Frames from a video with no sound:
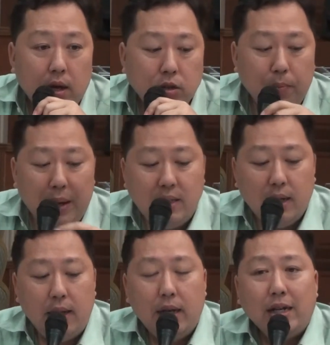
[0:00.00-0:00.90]
So
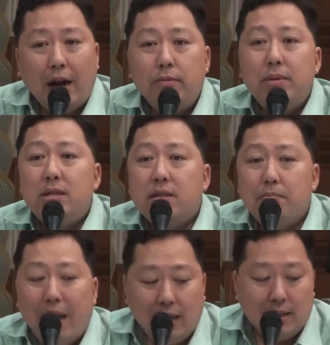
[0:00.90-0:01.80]
basically, governments
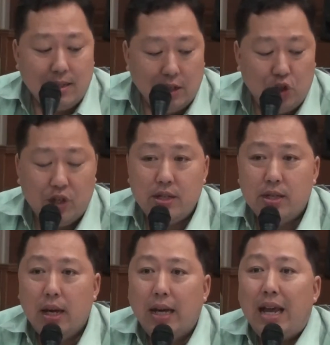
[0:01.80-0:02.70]
make
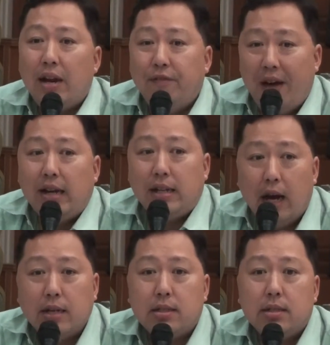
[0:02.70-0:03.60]
decisions that affect
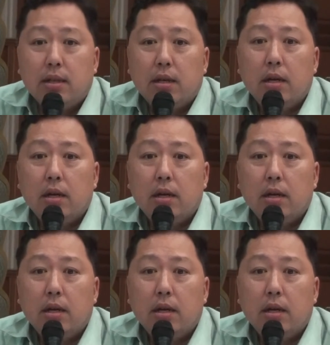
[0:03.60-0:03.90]
us.